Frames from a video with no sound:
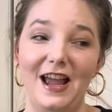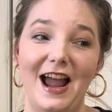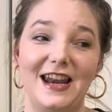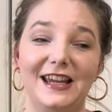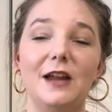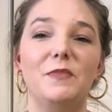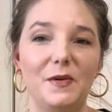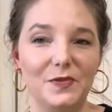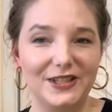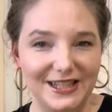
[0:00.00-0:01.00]
And again,
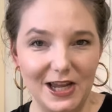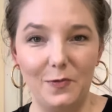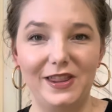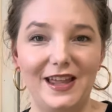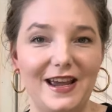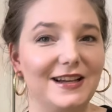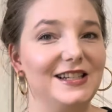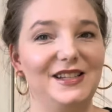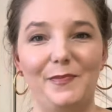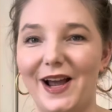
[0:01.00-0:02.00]
people see what they
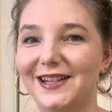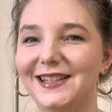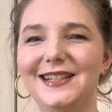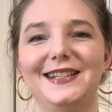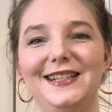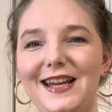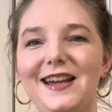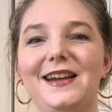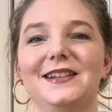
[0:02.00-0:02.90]
expect to see.